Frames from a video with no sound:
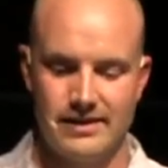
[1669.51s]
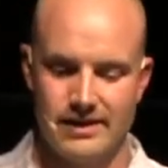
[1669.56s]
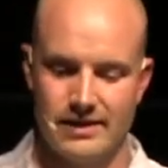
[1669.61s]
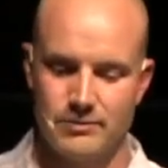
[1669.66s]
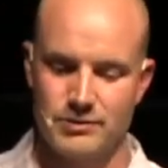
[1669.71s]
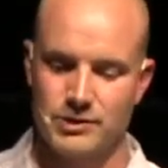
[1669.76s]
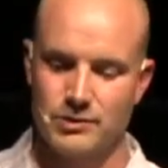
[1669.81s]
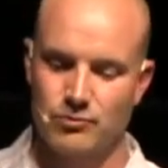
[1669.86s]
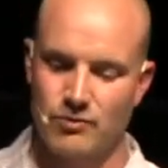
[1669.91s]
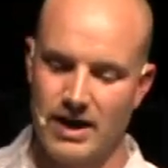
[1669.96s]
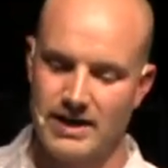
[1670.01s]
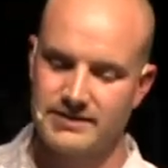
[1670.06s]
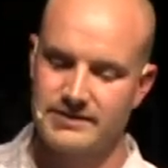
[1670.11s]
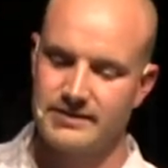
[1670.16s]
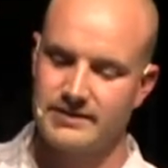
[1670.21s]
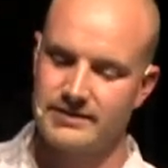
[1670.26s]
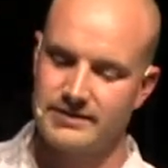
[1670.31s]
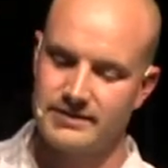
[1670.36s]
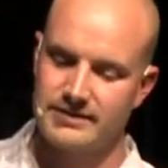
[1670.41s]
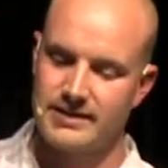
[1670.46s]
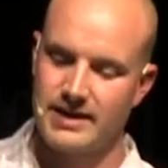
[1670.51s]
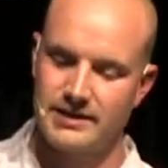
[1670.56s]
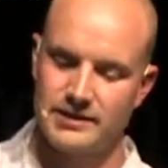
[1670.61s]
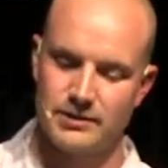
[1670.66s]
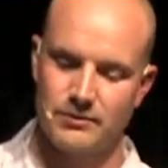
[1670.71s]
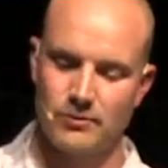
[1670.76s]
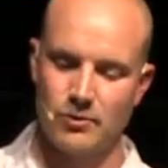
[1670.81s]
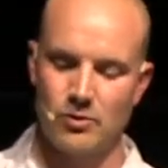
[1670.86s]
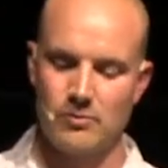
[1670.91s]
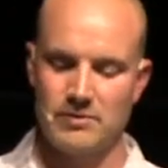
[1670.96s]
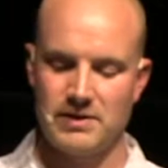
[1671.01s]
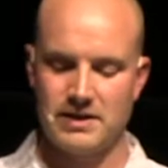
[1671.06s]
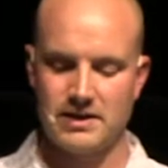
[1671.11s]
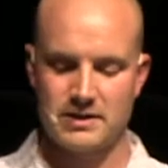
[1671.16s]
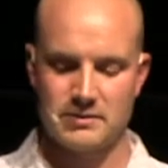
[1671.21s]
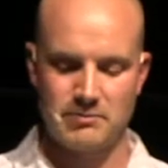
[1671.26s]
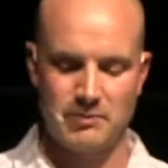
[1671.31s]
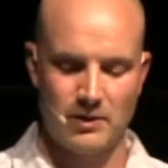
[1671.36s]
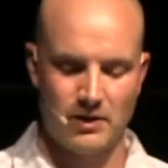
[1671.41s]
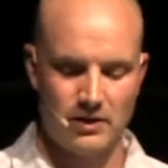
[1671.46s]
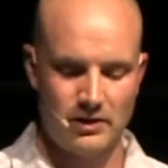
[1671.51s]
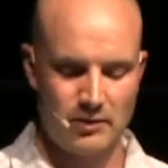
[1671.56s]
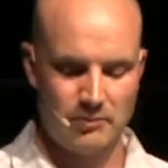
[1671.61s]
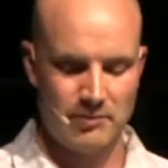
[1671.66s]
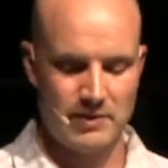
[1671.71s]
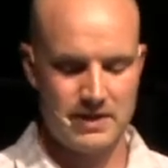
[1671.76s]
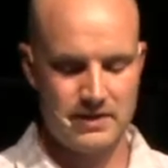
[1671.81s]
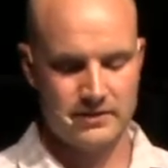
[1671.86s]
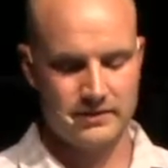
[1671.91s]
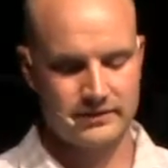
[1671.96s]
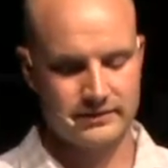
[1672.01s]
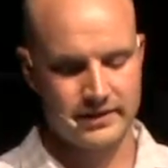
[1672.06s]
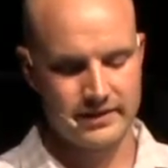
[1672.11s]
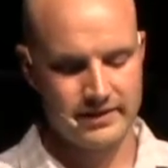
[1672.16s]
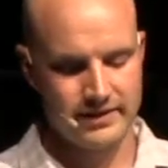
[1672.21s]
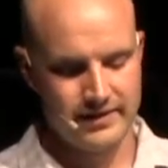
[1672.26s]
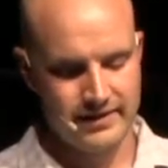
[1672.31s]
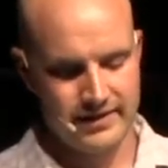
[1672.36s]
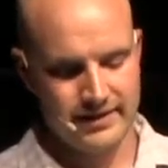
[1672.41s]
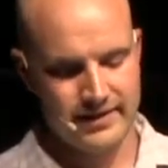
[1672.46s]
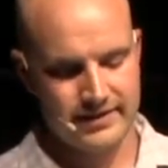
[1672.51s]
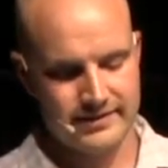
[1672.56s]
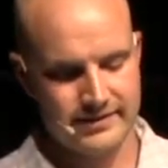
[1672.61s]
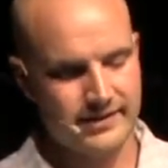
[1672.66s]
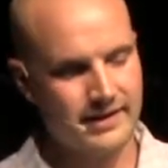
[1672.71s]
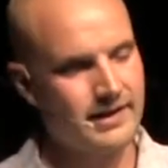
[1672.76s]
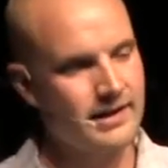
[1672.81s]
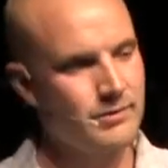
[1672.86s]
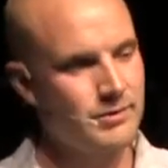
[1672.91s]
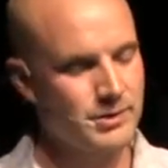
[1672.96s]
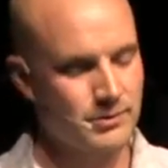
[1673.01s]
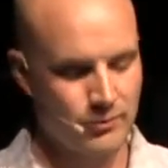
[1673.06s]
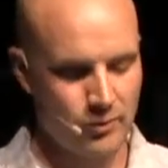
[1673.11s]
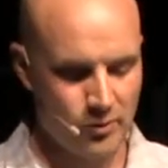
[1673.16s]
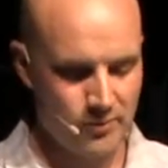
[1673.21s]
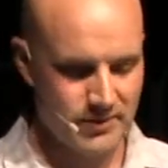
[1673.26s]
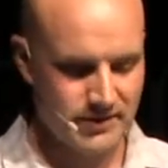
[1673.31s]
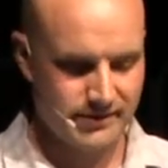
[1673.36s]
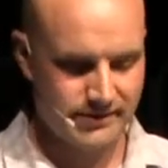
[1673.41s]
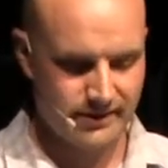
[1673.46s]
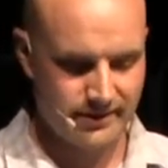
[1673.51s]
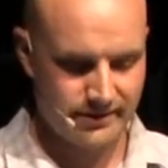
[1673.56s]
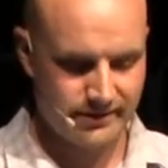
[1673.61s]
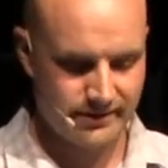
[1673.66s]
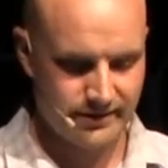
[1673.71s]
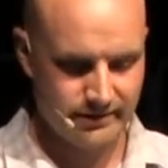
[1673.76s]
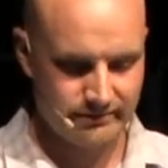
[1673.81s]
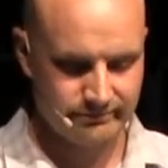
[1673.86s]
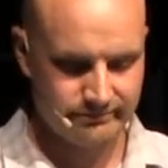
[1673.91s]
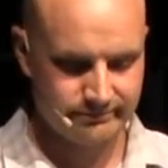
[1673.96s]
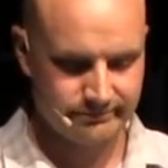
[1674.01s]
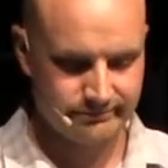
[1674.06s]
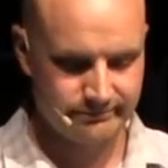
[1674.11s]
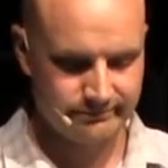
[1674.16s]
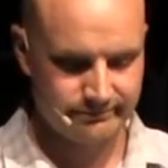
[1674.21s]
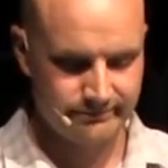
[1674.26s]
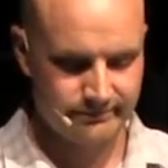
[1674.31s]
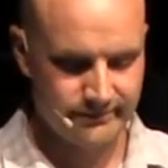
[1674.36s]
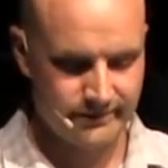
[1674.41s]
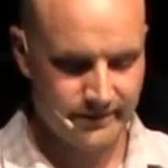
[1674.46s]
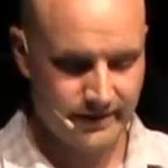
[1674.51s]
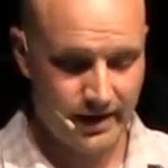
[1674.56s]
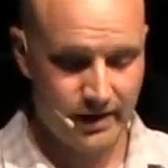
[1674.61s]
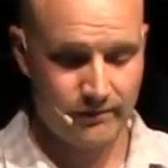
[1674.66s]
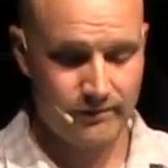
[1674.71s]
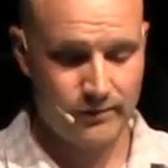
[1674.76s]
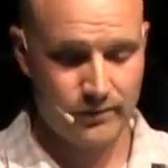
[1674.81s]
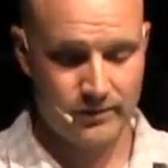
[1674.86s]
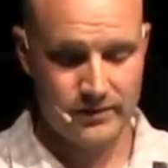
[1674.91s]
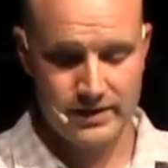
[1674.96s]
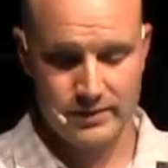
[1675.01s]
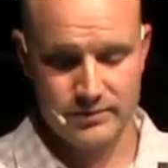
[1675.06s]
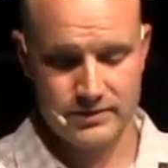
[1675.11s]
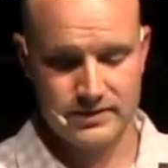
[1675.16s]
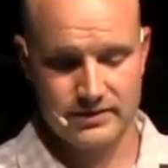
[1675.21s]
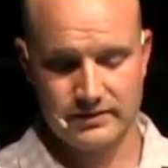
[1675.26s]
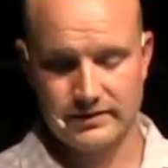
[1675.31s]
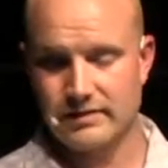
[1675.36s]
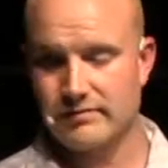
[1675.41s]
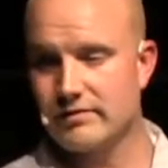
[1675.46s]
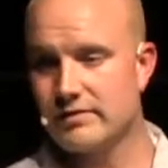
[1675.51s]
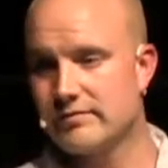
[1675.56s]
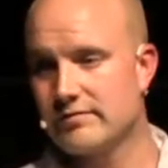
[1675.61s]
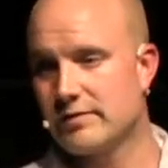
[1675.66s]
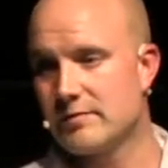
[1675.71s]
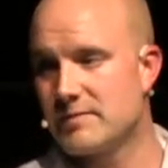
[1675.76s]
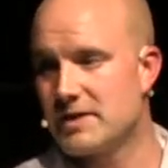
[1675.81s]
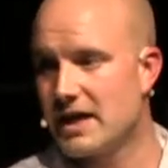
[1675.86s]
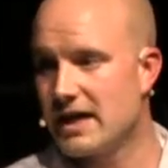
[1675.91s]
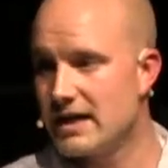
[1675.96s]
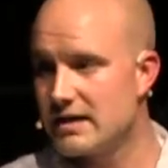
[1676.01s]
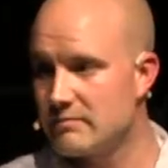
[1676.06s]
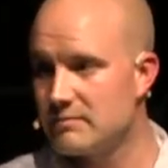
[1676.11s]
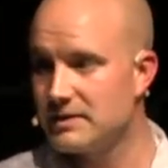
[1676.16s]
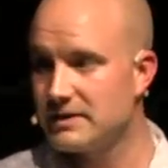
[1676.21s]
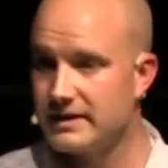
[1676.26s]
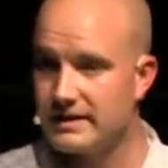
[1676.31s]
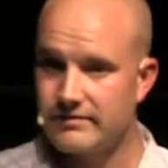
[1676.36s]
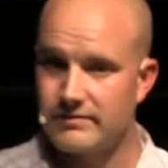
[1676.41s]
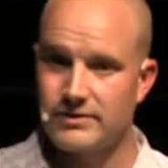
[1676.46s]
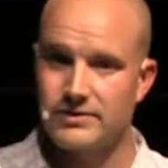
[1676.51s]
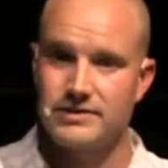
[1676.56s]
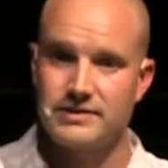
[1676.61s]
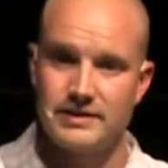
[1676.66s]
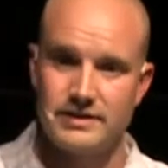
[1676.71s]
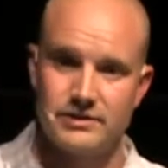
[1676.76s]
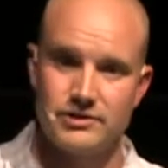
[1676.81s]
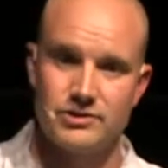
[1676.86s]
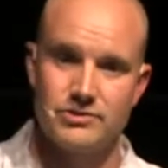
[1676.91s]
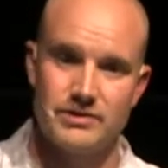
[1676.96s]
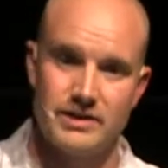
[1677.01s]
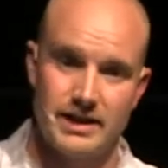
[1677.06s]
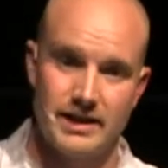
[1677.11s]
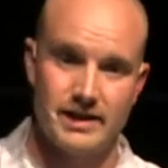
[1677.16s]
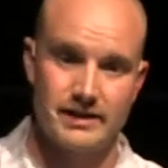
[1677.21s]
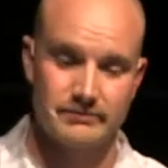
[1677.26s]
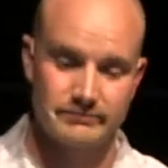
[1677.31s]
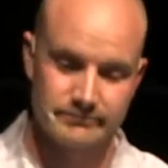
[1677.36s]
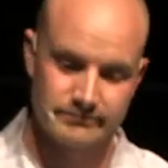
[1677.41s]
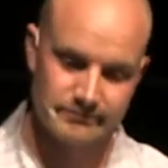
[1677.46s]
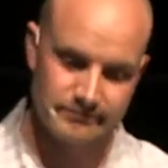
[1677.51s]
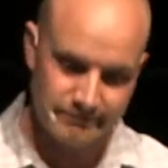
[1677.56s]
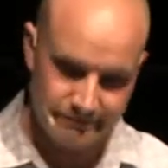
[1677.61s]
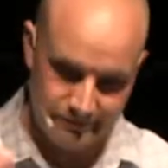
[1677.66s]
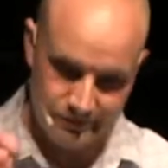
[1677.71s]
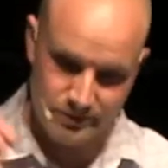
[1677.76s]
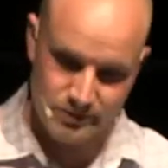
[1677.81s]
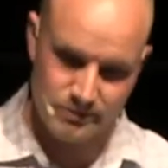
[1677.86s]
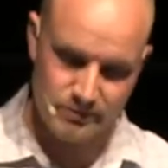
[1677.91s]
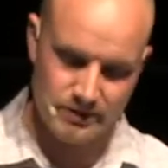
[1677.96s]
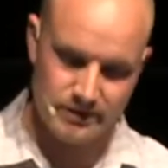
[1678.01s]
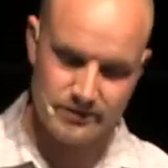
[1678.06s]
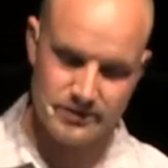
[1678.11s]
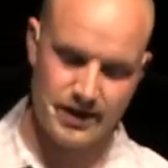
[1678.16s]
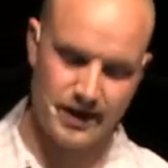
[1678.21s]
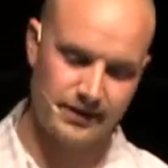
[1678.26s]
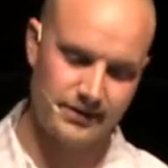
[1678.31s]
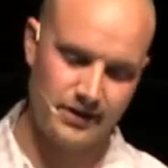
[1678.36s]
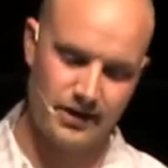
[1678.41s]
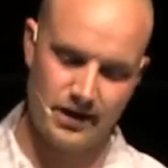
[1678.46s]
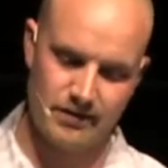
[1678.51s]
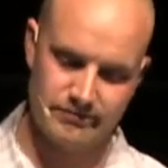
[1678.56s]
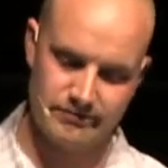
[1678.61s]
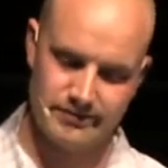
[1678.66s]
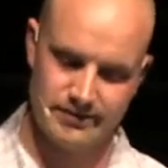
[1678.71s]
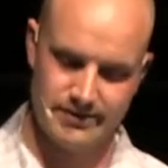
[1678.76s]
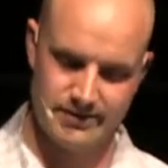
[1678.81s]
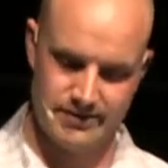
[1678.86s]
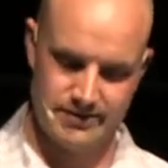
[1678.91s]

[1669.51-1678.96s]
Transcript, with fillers: He was arrested and sent to Rome because Paul appealed and said he was a Roman citizen. Therefore, he was delivered from the unbelievers in Judea. First one checked off.